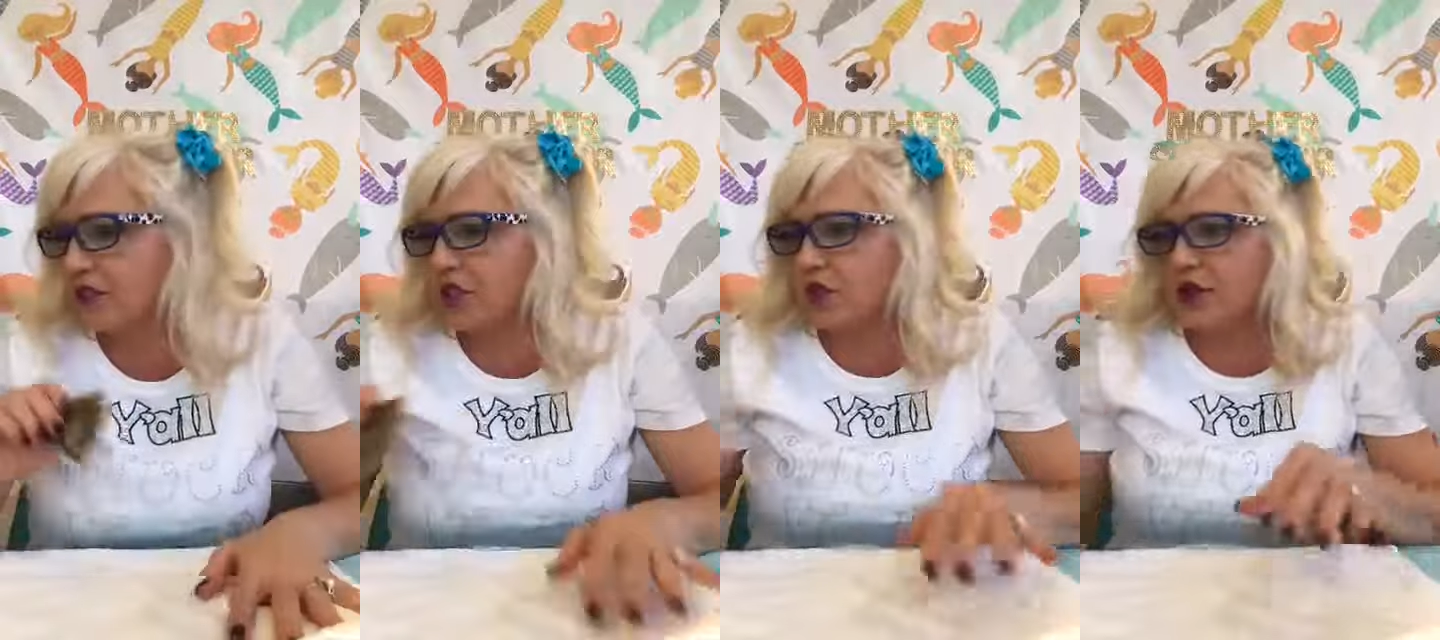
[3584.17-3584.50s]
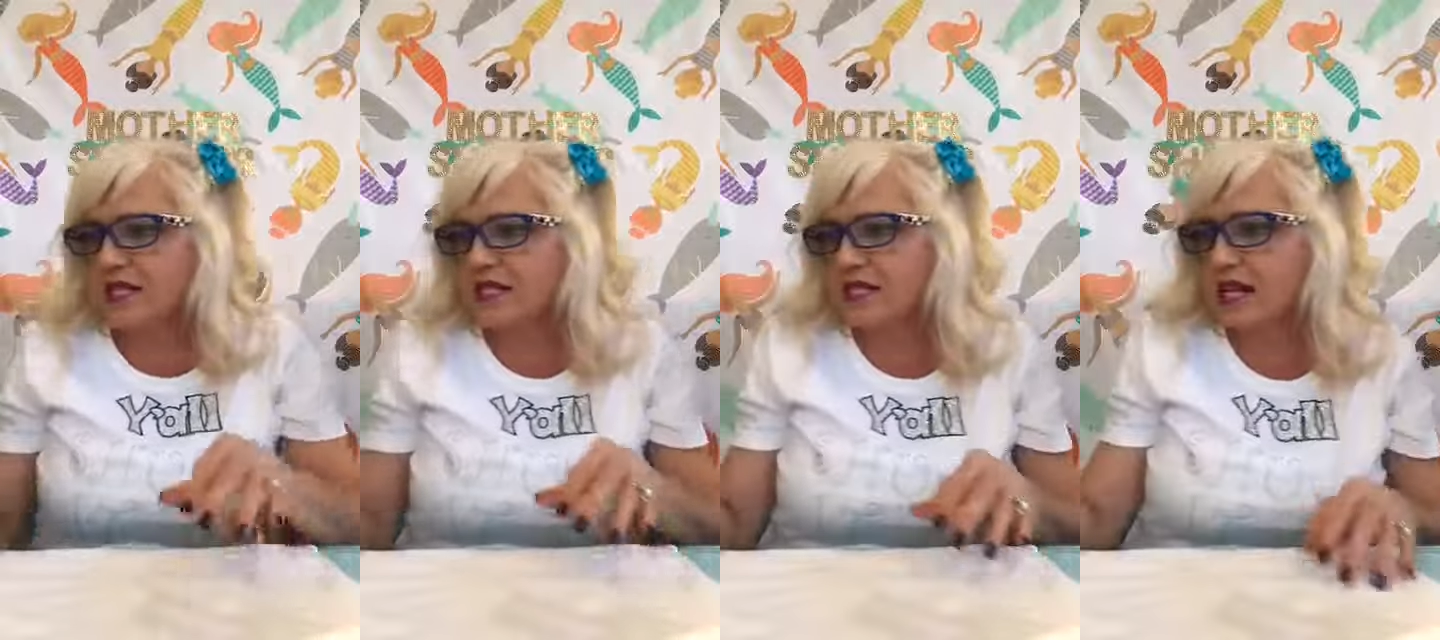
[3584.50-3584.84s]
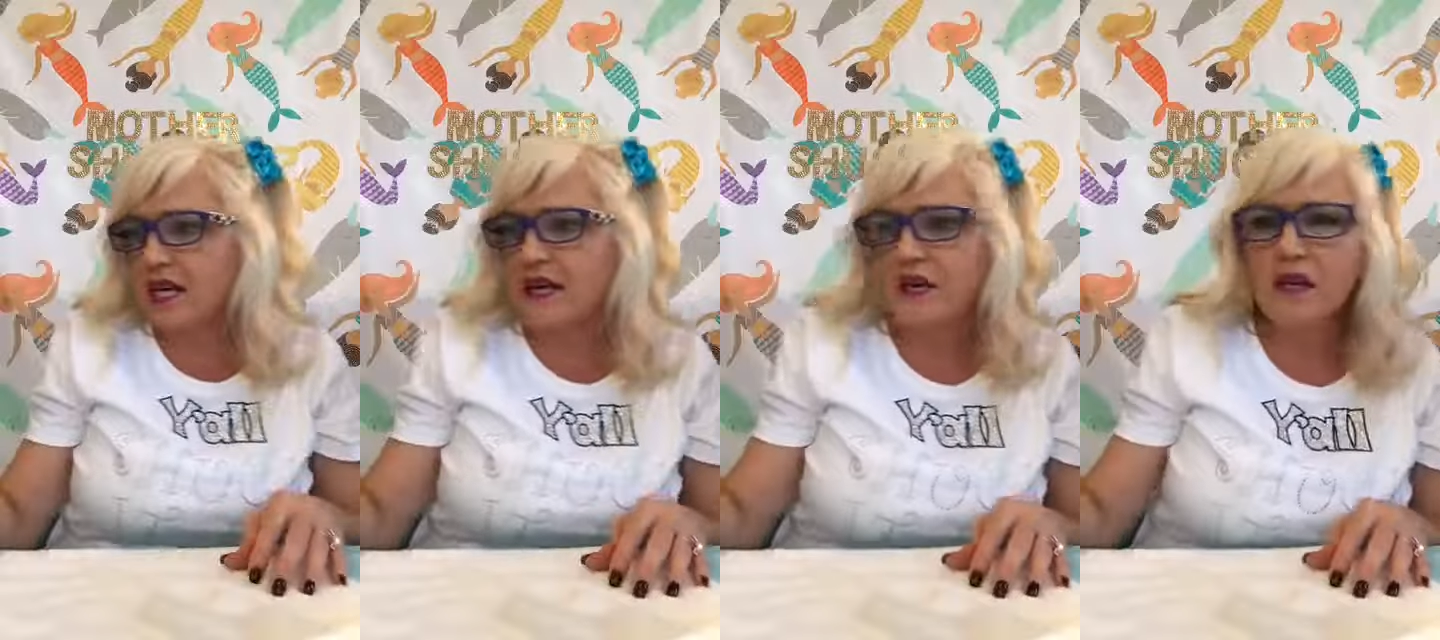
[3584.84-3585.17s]
Do you want to
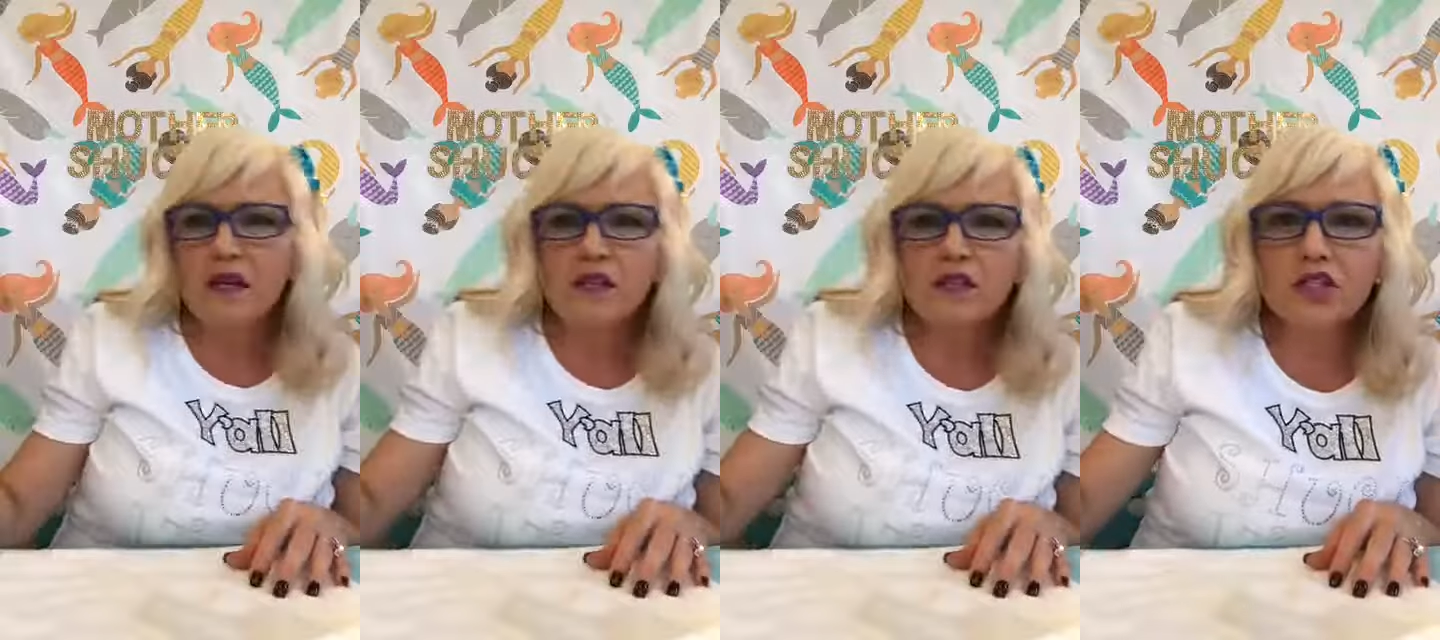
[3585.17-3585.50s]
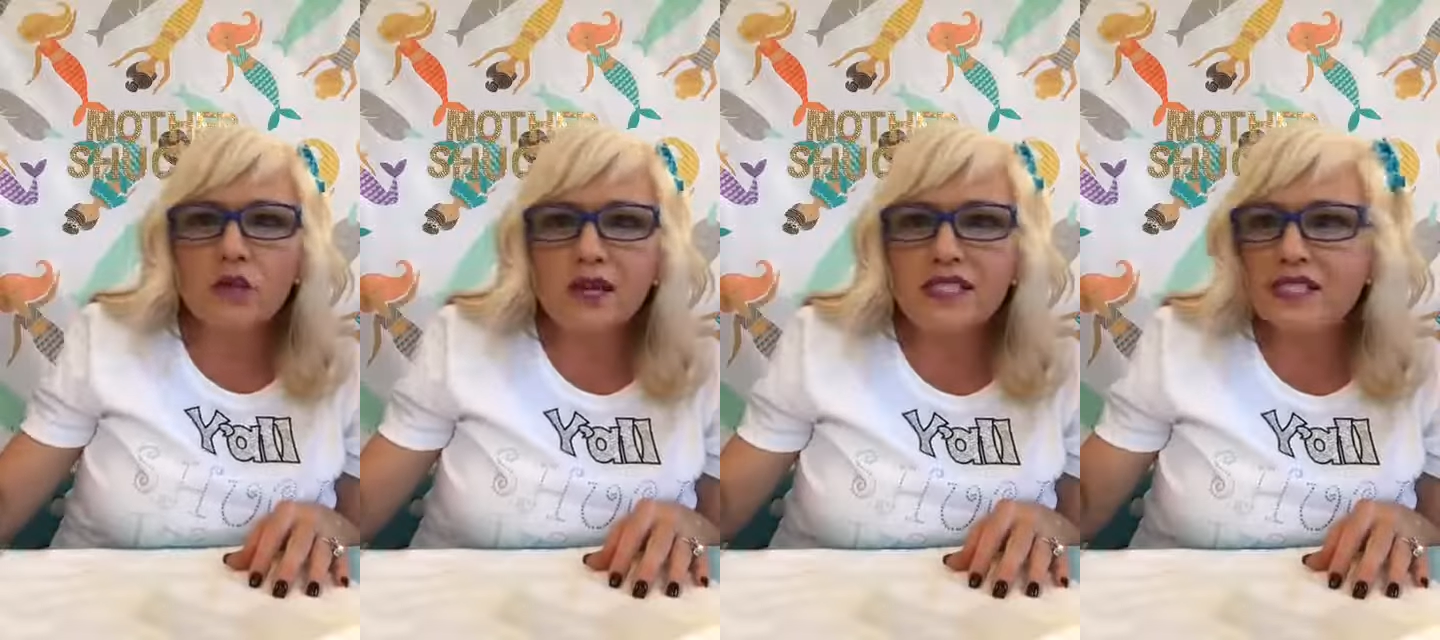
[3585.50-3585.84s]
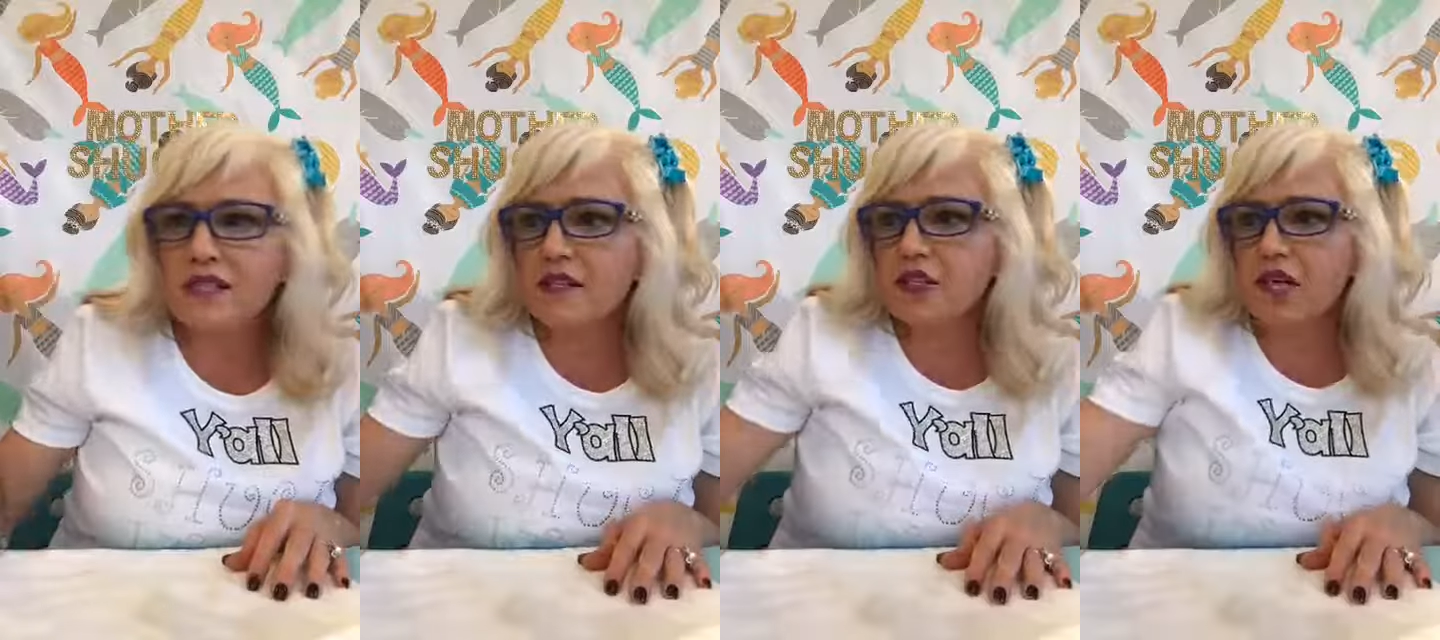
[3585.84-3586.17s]
see? Do you want to
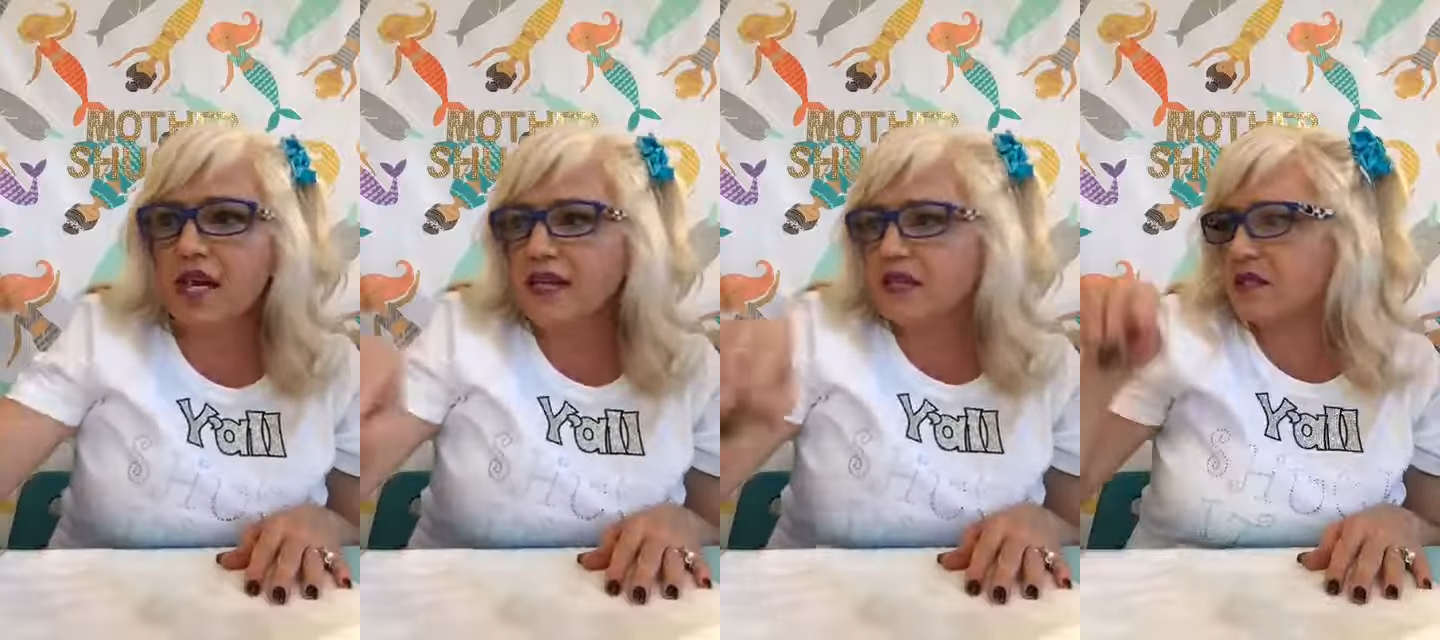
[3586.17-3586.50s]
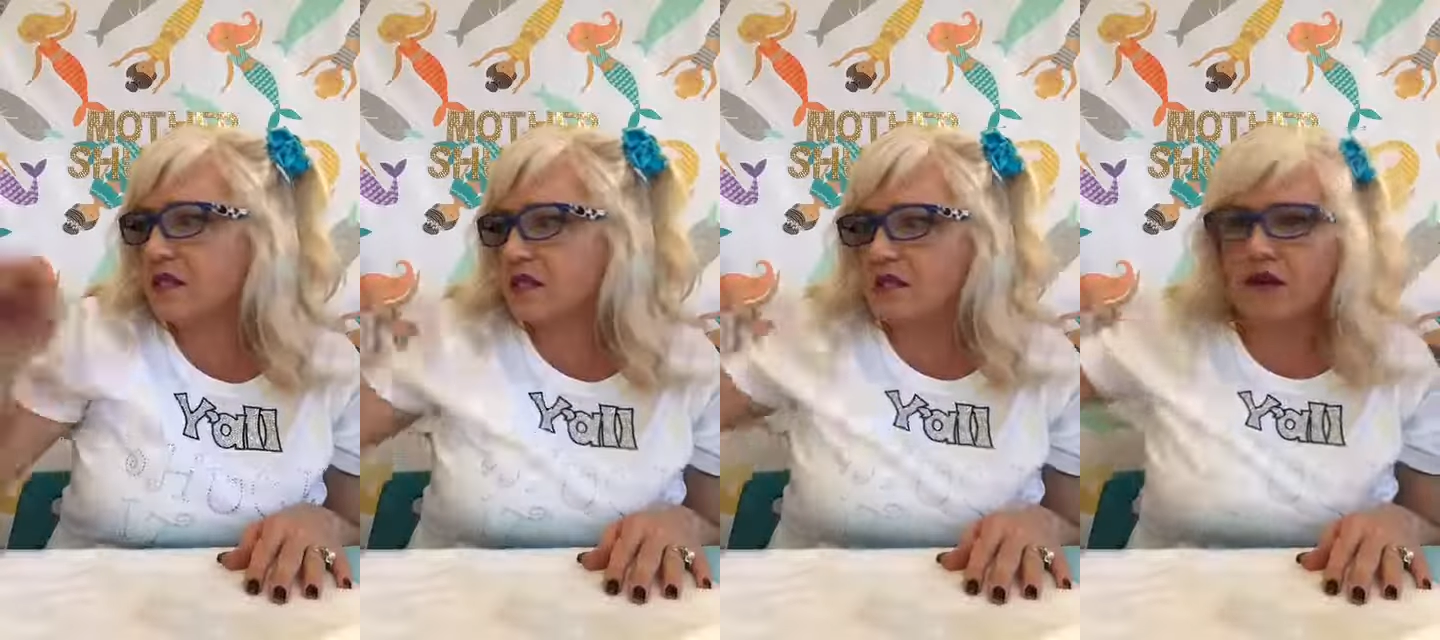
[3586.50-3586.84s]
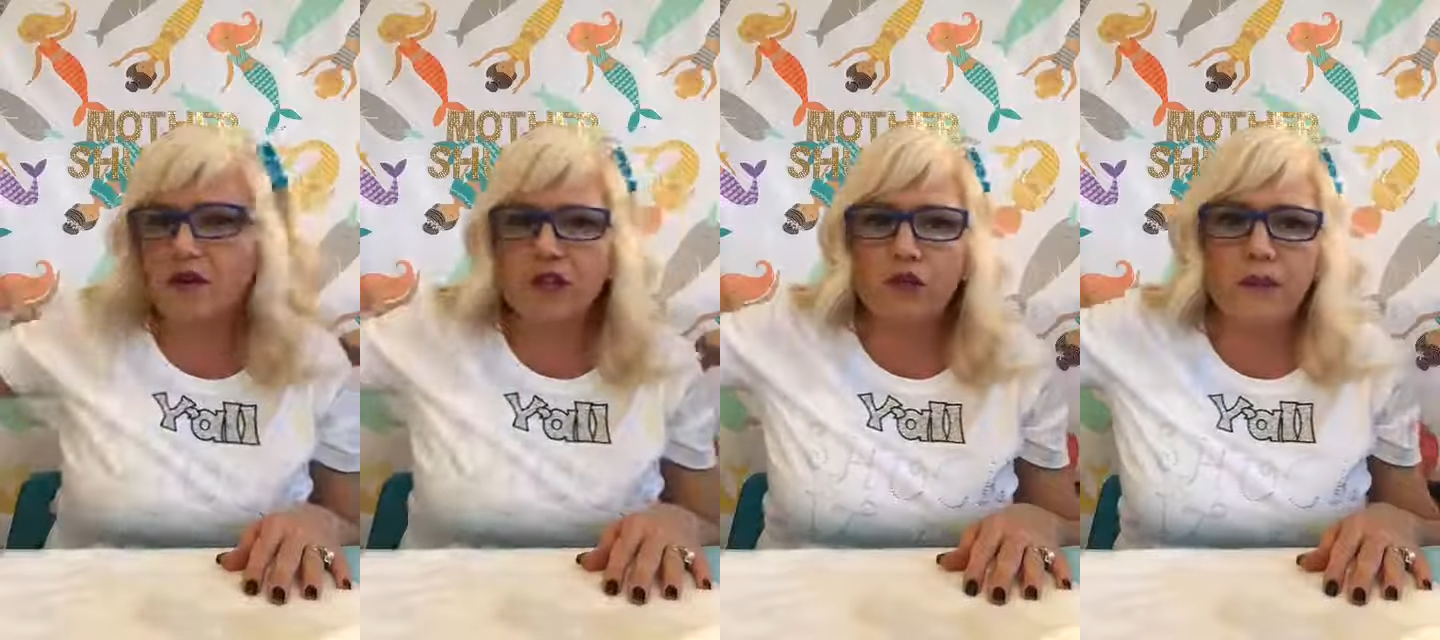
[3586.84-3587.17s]
see the trays,
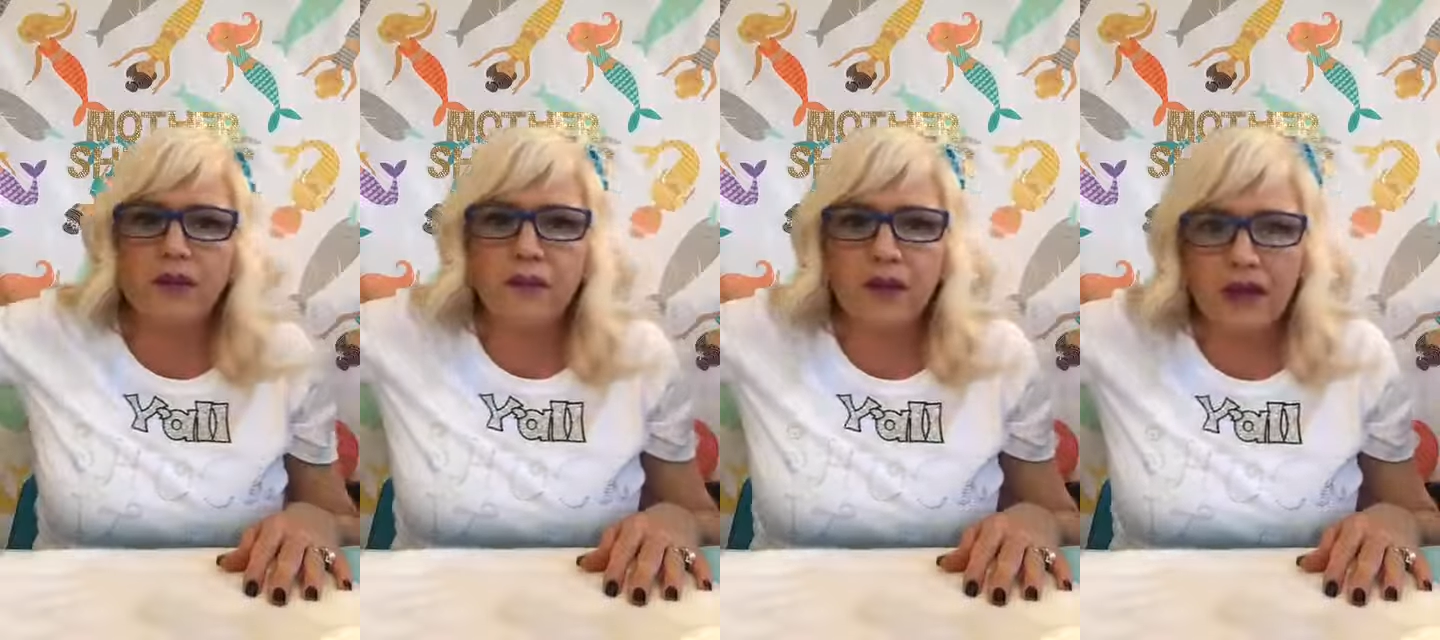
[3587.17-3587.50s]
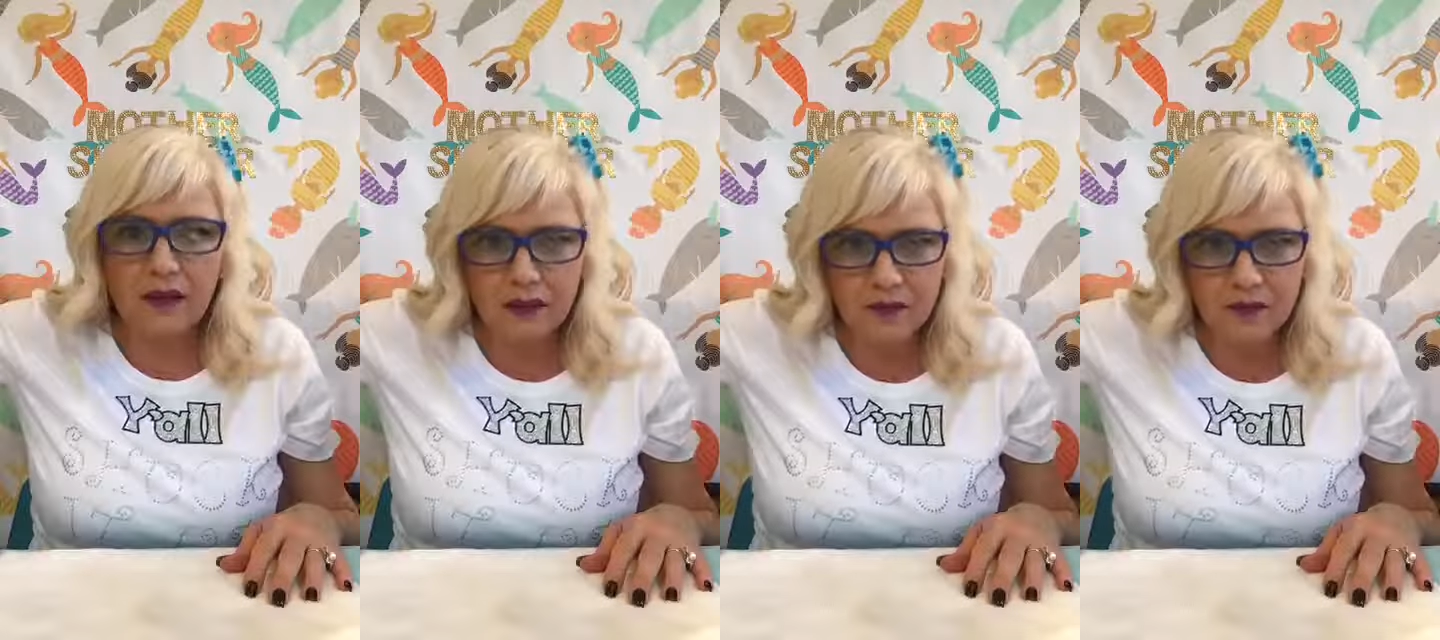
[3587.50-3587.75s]
or do you want me to pick?